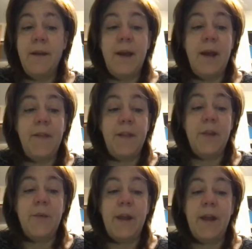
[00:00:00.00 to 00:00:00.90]
and then
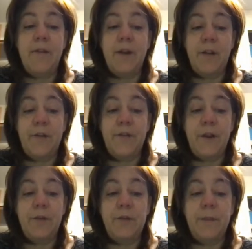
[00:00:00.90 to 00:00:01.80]
you would have another
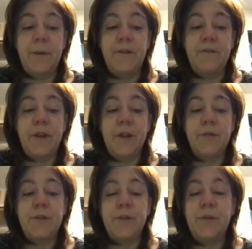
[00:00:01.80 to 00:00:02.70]
video clip on video
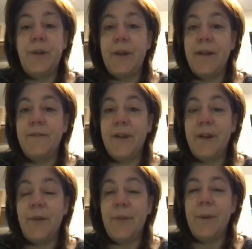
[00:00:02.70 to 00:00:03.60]
2 and
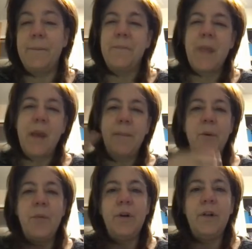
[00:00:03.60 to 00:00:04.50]
video 1.
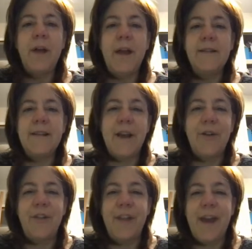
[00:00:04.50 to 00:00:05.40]
But we'll
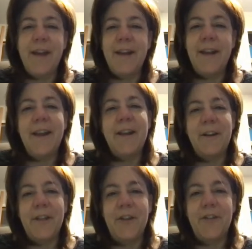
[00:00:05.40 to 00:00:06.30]
tackle that in
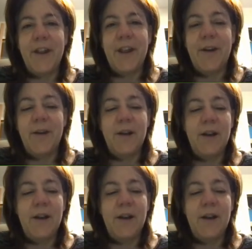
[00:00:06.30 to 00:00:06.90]
another video.